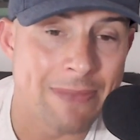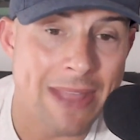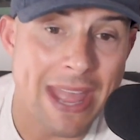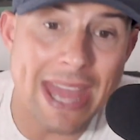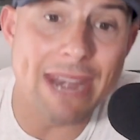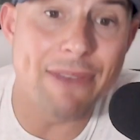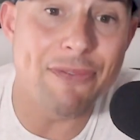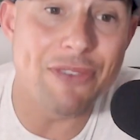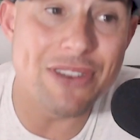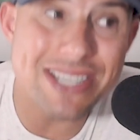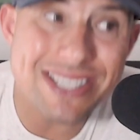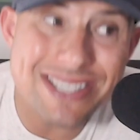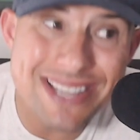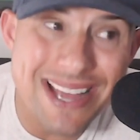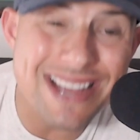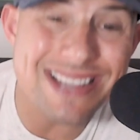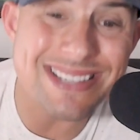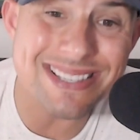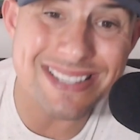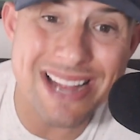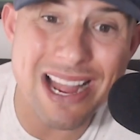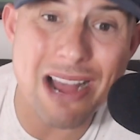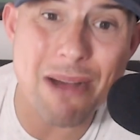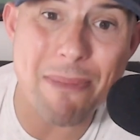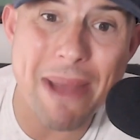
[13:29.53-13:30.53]
And if it
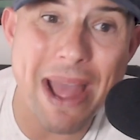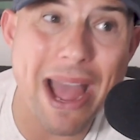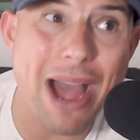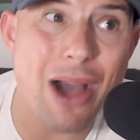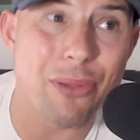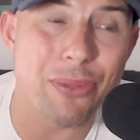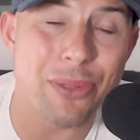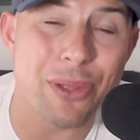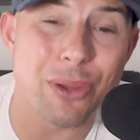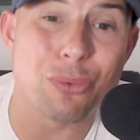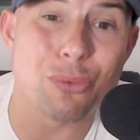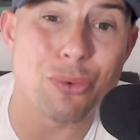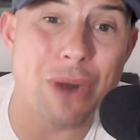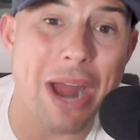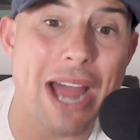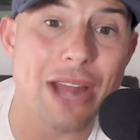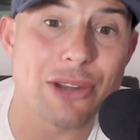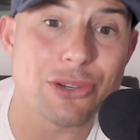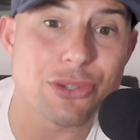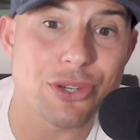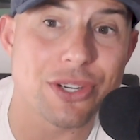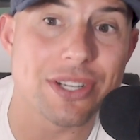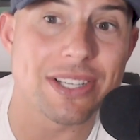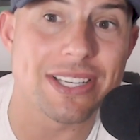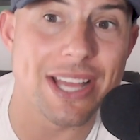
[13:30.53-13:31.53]
does come out that
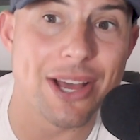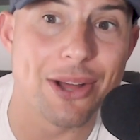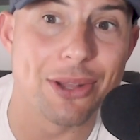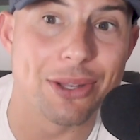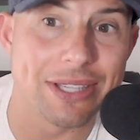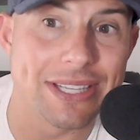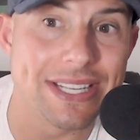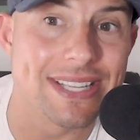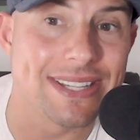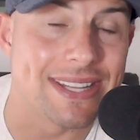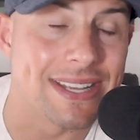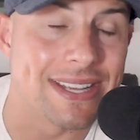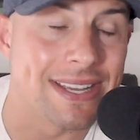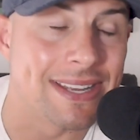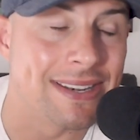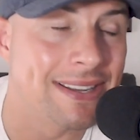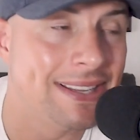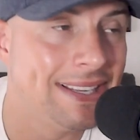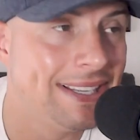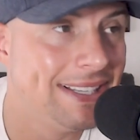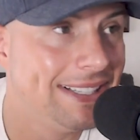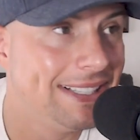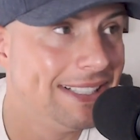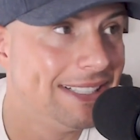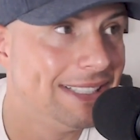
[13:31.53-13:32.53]
Roger Goodell leaked it,
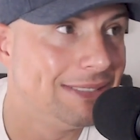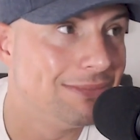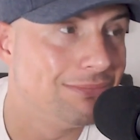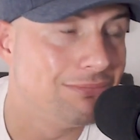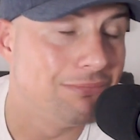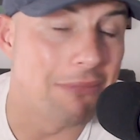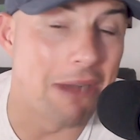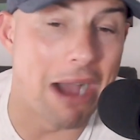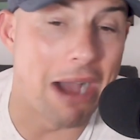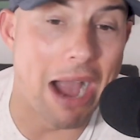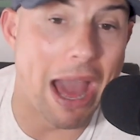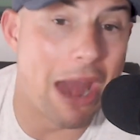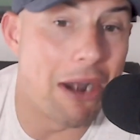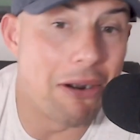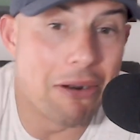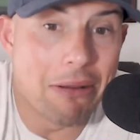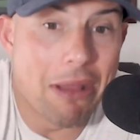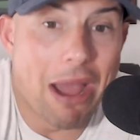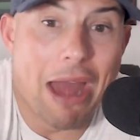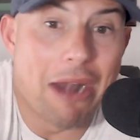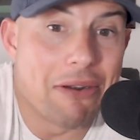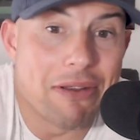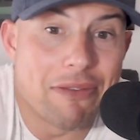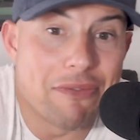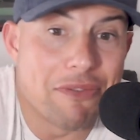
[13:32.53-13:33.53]
I
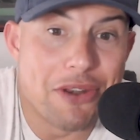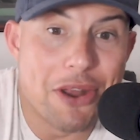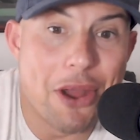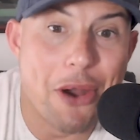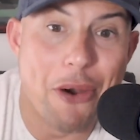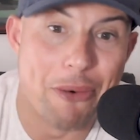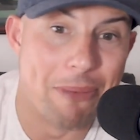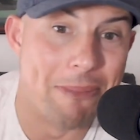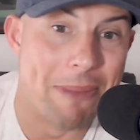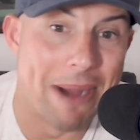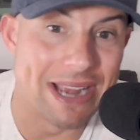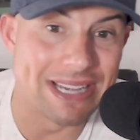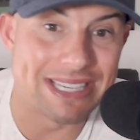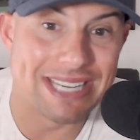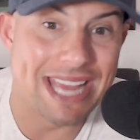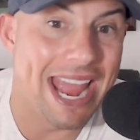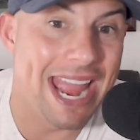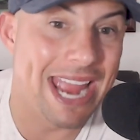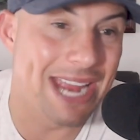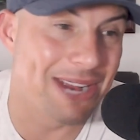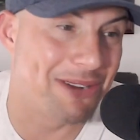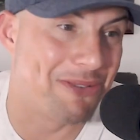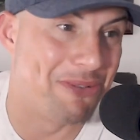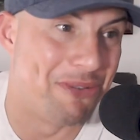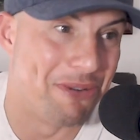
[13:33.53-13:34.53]
don't even know what my
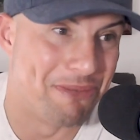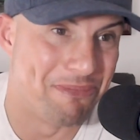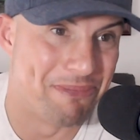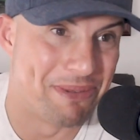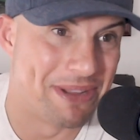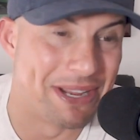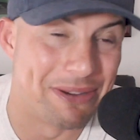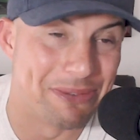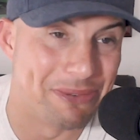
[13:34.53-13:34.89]
take would be.